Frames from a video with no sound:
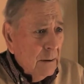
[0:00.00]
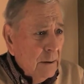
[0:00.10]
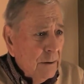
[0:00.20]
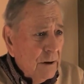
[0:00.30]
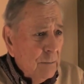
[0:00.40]

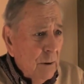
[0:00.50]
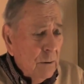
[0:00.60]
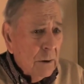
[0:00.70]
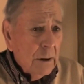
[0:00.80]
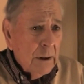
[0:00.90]
and
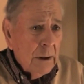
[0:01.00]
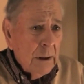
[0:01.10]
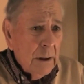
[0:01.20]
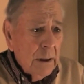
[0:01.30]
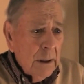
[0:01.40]
smoked. And
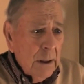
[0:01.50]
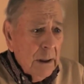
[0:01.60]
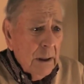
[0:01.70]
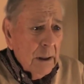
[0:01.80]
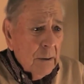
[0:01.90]

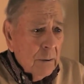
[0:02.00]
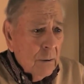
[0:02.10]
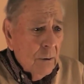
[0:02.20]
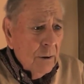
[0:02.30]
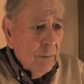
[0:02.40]

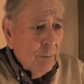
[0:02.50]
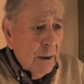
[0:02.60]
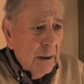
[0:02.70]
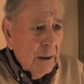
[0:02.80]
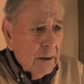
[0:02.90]
called the
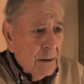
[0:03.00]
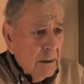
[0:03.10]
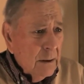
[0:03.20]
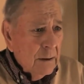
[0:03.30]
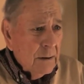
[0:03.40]
pilot and
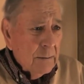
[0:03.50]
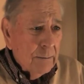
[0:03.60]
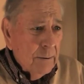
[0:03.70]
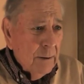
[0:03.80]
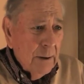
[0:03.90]
said, this
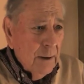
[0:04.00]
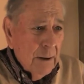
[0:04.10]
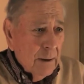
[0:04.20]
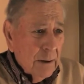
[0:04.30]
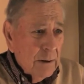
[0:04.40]

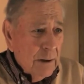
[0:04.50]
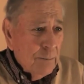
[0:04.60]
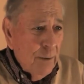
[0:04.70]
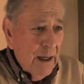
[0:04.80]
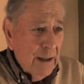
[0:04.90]
is
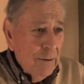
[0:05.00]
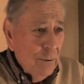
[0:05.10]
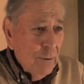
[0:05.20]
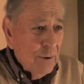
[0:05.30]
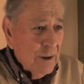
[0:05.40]
bad
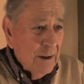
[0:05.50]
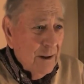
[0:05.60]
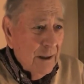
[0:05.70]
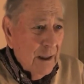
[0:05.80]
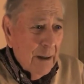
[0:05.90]
news. And
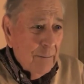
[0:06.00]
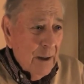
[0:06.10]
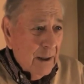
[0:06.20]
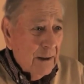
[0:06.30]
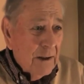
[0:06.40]
he came
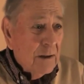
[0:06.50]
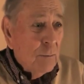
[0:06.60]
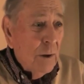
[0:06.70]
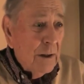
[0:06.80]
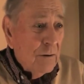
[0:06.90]
back, he just
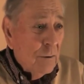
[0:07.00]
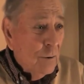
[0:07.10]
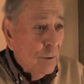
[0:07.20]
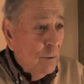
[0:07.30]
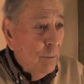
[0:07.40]
wanted to
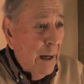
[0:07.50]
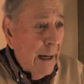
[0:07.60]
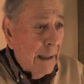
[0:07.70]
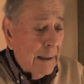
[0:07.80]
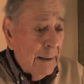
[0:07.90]
turn
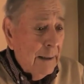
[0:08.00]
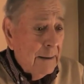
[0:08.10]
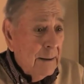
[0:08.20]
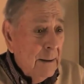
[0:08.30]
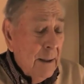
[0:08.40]
back. And
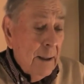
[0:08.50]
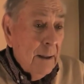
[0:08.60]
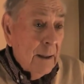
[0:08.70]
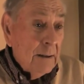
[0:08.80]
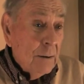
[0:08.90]

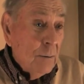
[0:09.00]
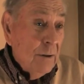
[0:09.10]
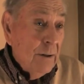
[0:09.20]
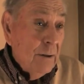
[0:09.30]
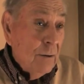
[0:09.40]
I said, well,
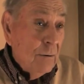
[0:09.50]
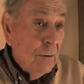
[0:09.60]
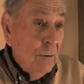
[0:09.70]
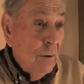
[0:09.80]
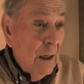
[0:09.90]
another
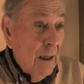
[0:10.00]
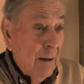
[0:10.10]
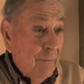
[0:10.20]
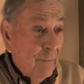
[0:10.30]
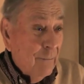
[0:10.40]

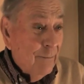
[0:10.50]
2.5